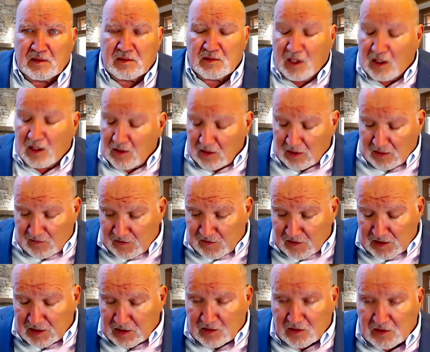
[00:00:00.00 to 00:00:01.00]
not only
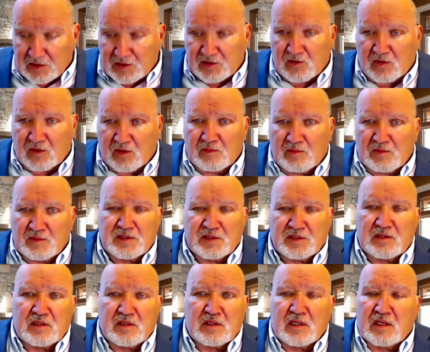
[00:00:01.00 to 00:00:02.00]
physical storms
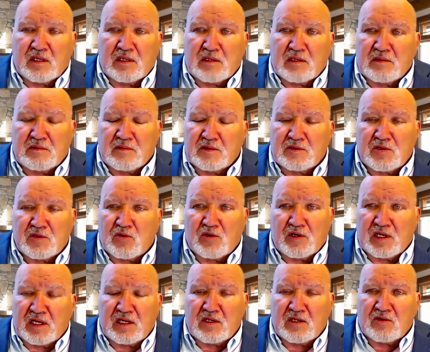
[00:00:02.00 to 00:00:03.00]
and
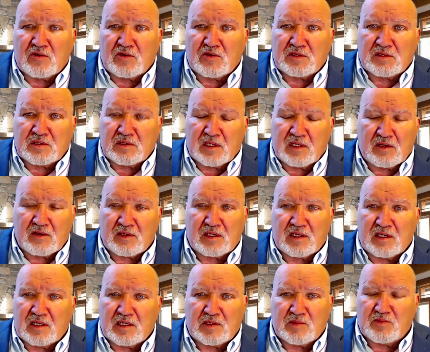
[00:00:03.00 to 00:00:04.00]
tornadoes and
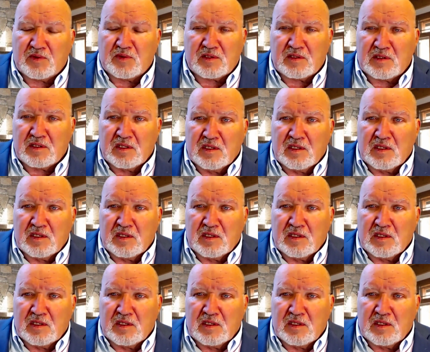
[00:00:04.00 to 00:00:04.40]
hurricanes, but